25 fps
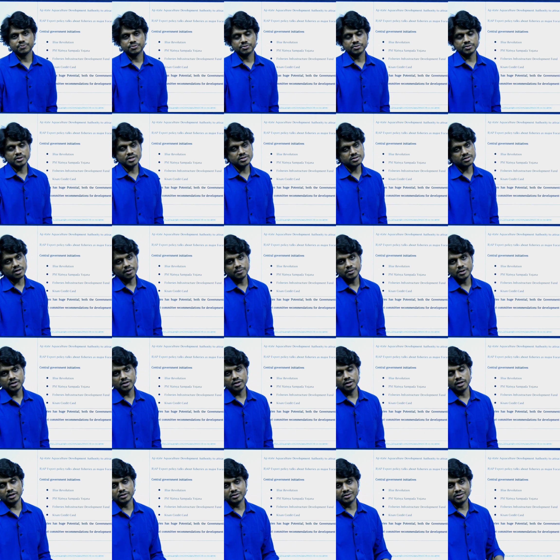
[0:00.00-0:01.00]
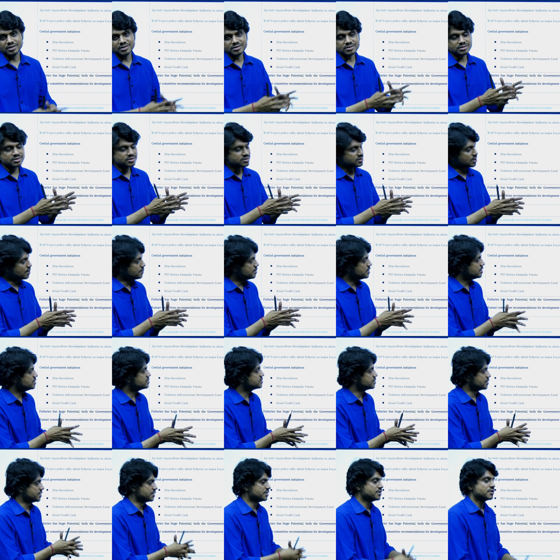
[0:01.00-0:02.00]
This committee
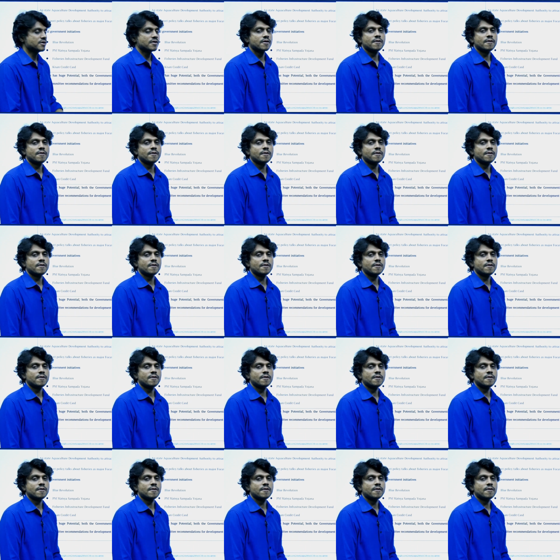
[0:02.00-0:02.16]
said